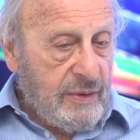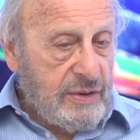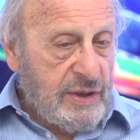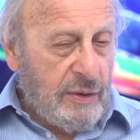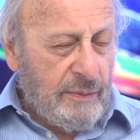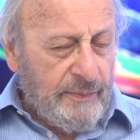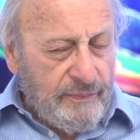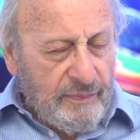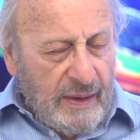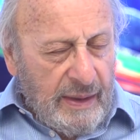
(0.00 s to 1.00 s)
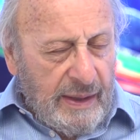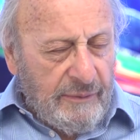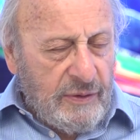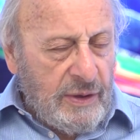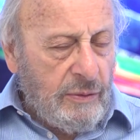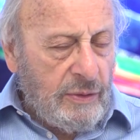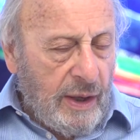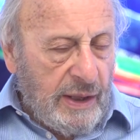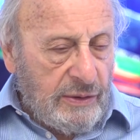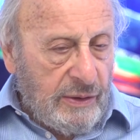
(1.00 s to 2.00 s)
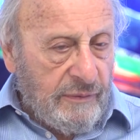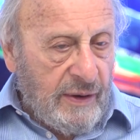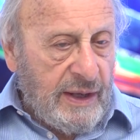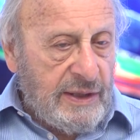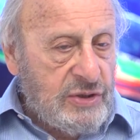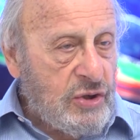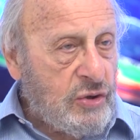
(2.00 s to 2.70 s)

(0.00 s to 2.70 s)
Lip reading: So if you don't like the phrase